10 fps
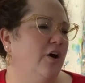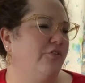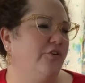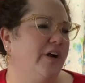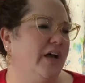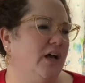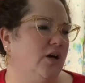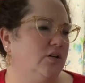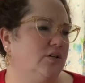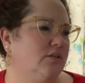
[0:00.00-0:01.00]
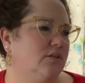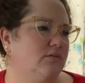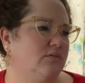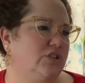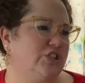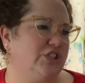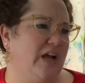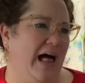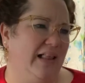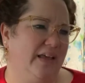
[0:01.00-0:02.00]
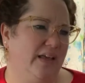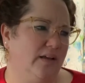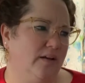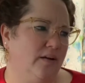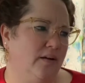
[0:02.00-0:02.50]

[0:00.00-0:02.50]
for a jolly."